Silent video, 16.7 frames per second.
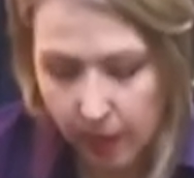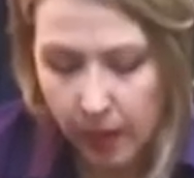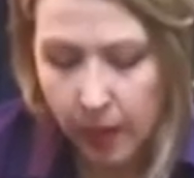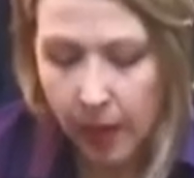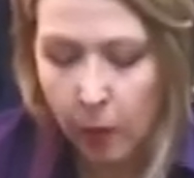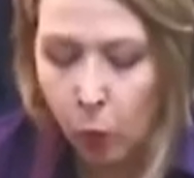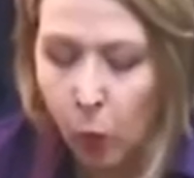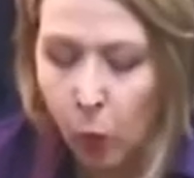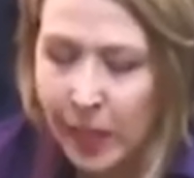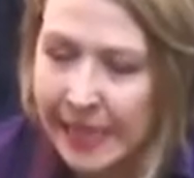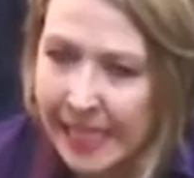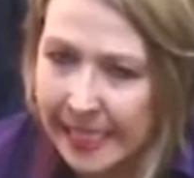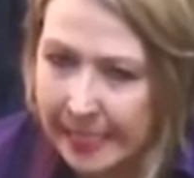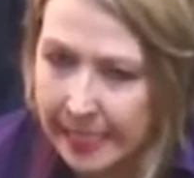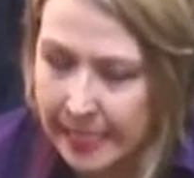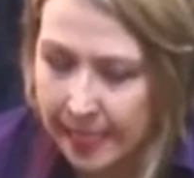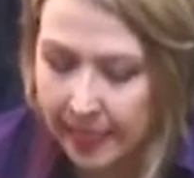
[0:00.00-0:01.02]
And what
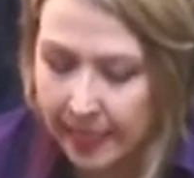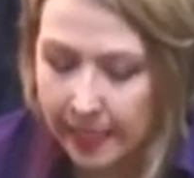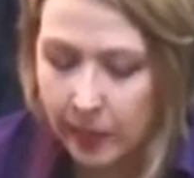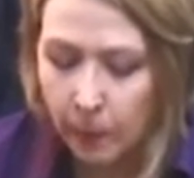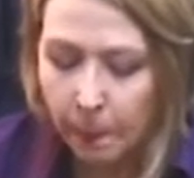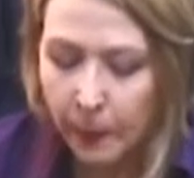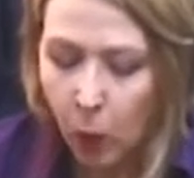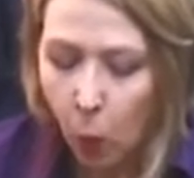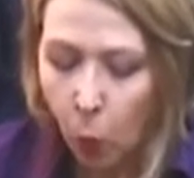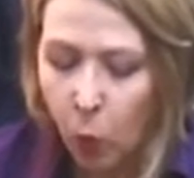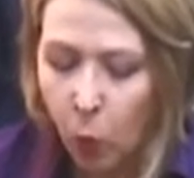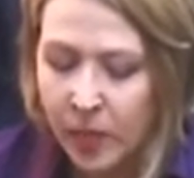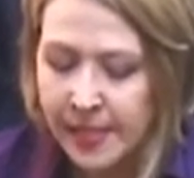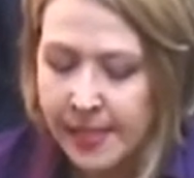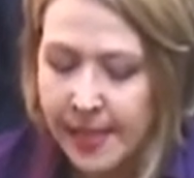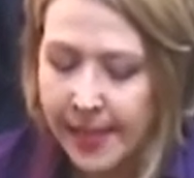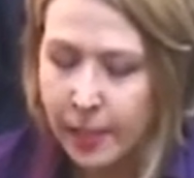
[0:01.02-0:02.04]
they did
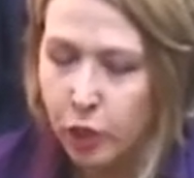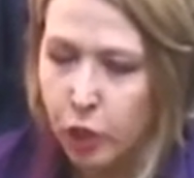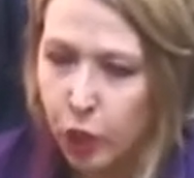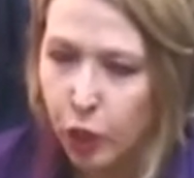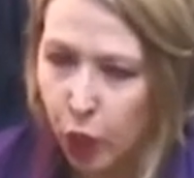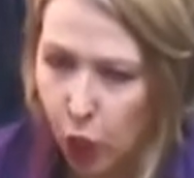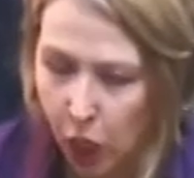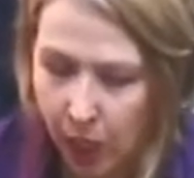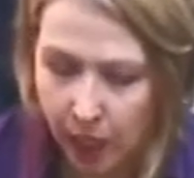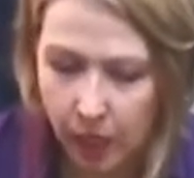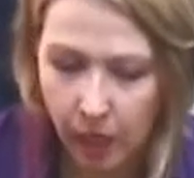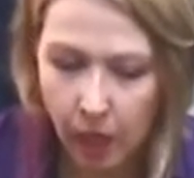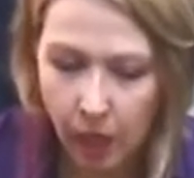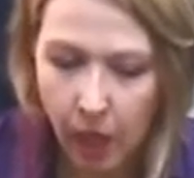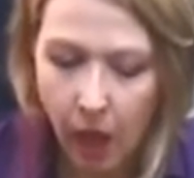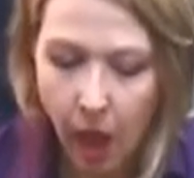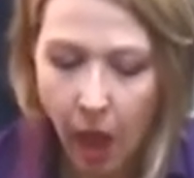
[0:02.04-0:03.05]
was they took
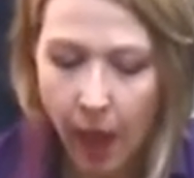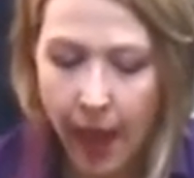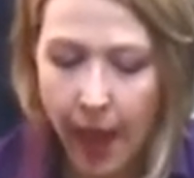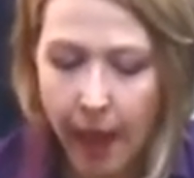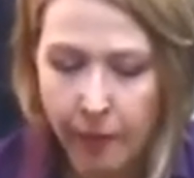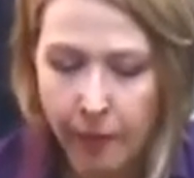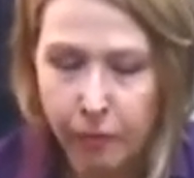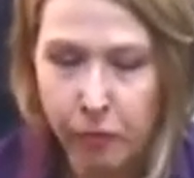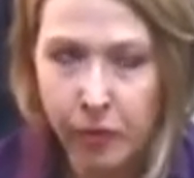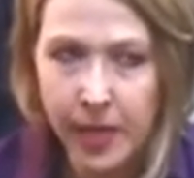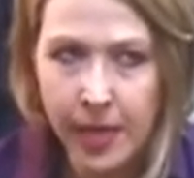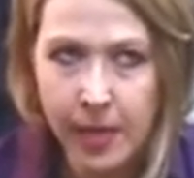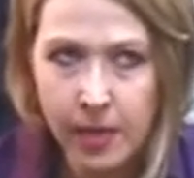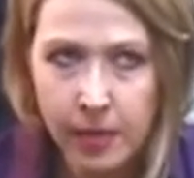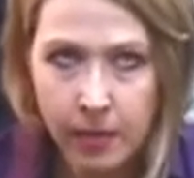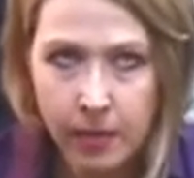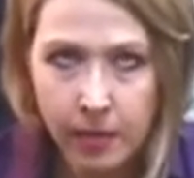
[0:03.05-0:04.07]
every